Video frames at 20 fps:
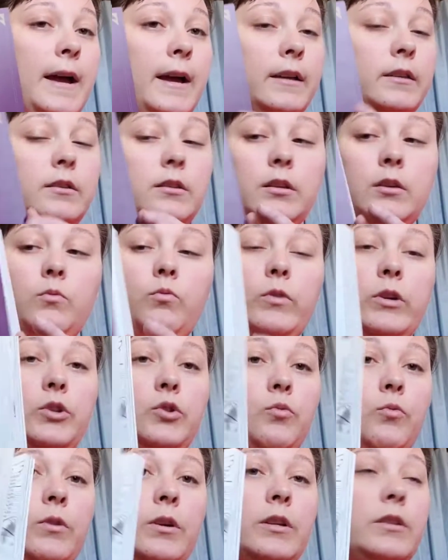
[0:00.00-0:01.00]
Mask,
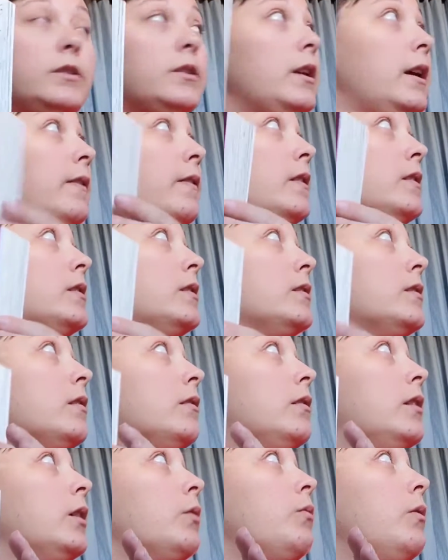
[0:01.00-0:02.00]
which was, and this is
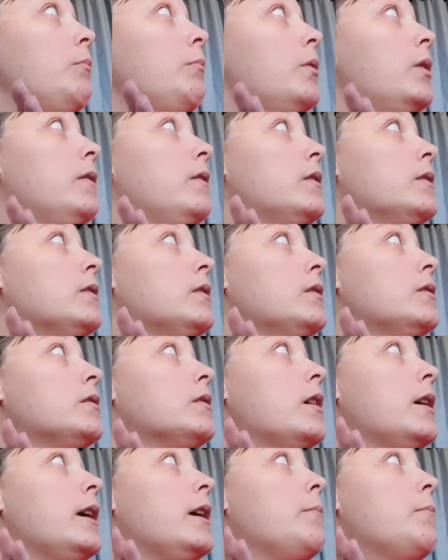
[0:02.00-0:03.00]
a thick one, but this
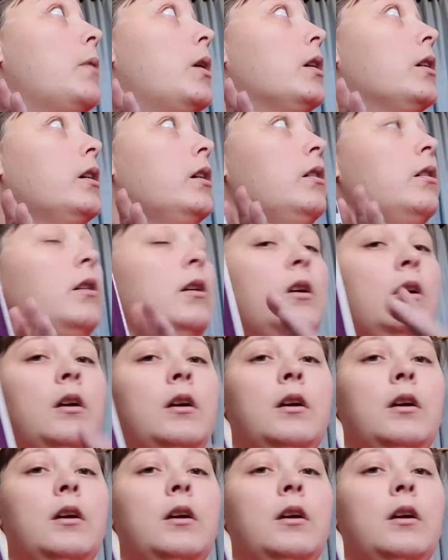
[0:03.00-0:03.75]
is a manga,